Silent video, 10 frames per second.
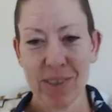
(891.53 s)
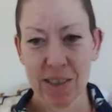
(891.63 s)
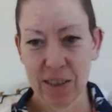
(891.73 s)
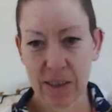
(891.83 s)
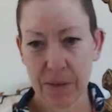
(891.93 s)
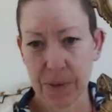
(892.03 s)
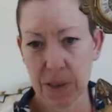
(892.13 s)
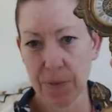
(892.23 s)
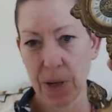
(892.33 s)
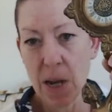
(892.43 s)
I don't know if
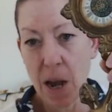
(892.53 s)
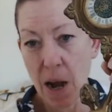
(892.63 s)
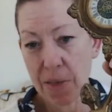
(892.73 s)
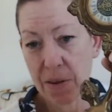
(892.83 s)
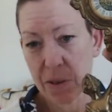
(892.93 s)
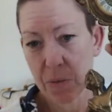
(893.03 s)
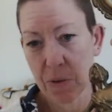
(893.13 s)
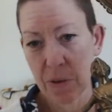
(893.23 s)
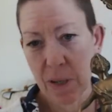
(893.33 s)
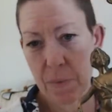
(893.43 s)
it's a bag. There is
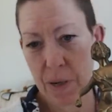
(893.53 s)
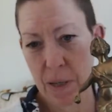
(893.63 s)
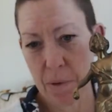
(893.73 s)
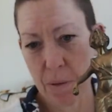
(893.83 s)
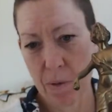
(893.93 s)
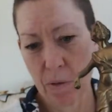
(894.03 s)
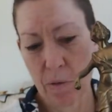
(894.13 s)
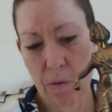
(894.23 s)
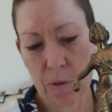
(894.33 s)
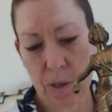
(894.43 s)
one on eBay at the moment on
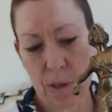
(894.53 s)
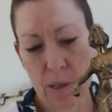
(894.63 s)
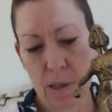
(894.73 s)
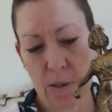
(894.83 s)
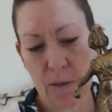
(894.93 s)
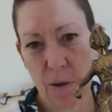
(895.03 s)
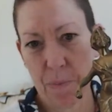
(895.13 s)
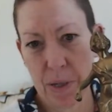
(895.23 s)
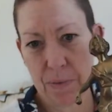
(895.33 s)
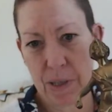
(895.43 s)
auction. It's got a
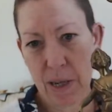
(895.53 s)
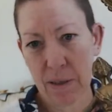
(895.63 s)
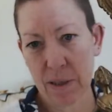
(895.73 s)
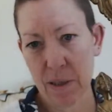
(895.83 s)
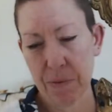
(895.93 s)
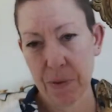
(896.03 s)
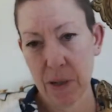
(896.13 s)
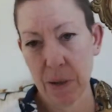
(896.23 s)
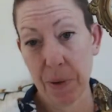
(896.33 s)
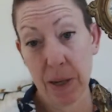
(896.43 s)
bid of 10 so
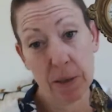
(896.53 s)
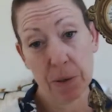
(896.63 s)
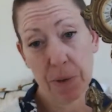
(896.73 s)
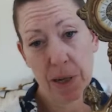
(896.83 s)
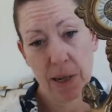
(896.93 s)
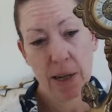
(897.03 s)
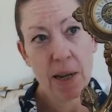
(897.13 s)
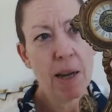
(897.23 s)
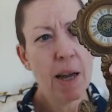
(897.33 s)
far. I paid 3.